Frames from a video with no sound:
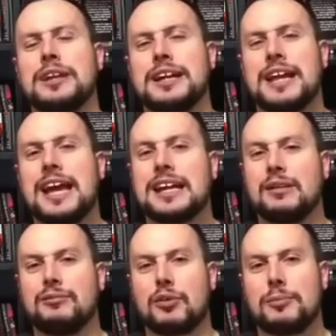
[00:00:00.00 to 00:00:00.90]
really a
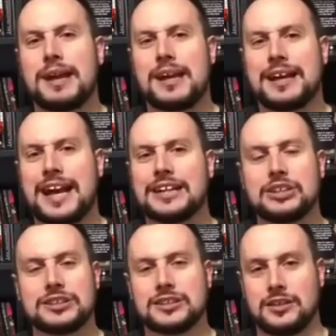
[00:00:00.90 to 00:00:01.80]
negative for me. Like I
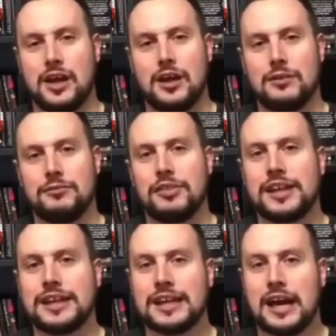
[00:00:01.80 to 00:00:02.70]
just love
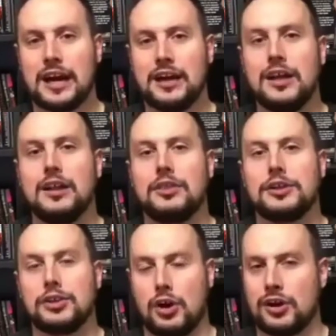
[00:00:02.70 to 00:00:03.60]
the uh,
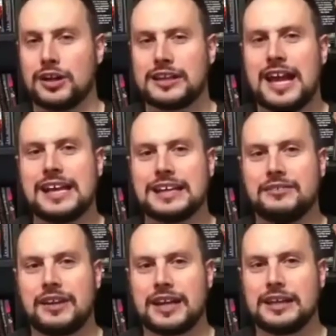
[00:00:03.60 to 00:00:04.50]
the dark
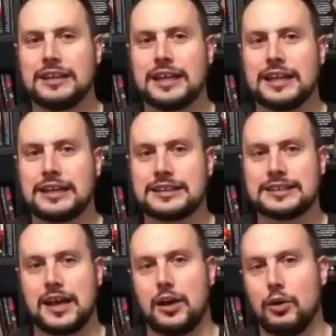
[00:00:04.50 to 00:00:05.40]
negative ending.
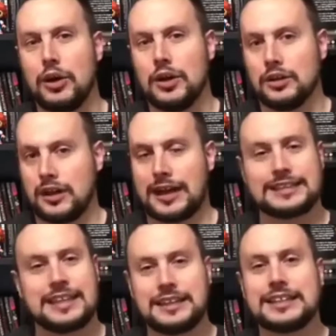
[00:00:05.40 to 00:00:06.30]
So like I
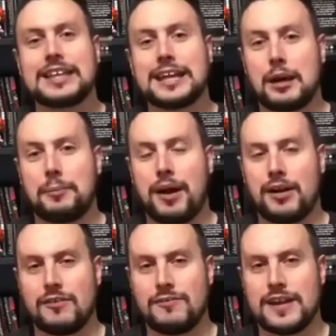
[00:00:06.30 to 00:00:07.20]
said, this is like a
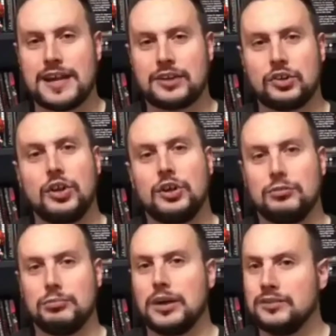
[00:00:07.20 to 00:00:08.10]
perfect
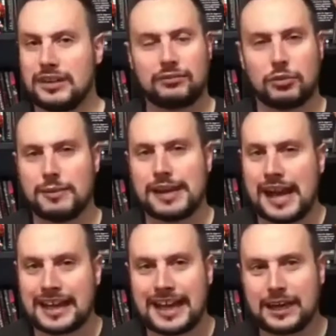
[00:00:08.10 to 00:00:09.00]
movie for me.
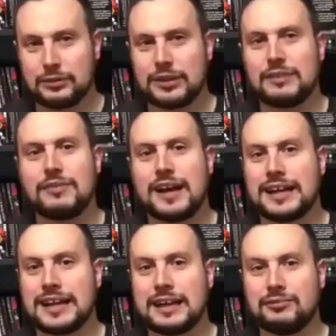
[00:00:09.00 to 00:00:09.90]
I can't really
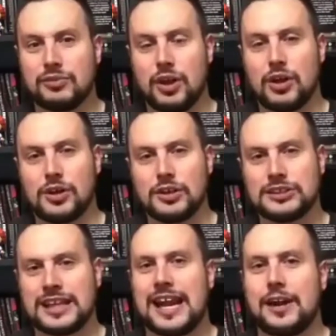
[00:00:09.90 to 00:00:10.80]
find any
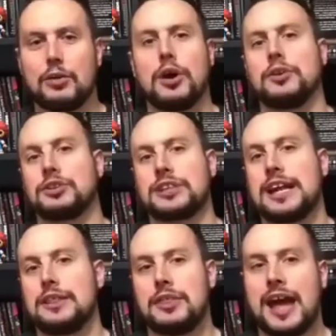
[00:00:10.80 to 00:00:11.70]
flaws, and I don't
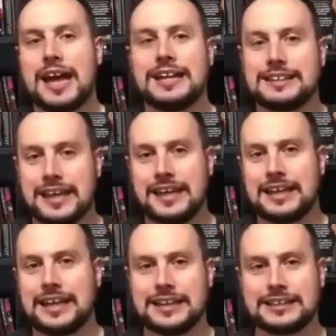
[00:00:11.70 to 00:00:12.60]
understand the hate that
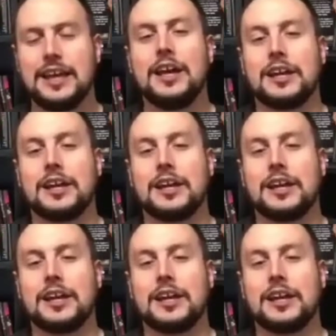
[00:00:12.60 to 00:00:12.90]
it gets